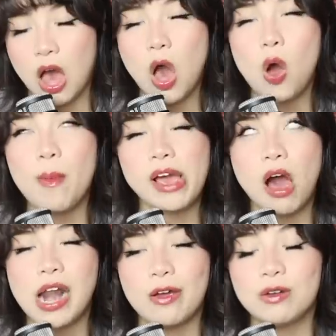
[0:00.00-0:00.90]
Oh my
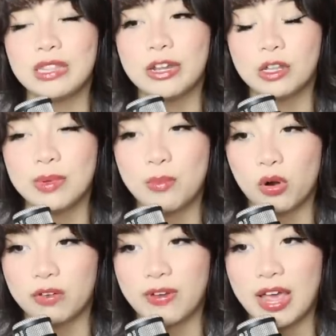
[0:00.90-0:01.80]
God, I would literally be
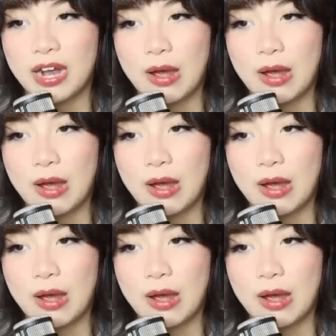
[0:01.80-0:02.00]
mortified.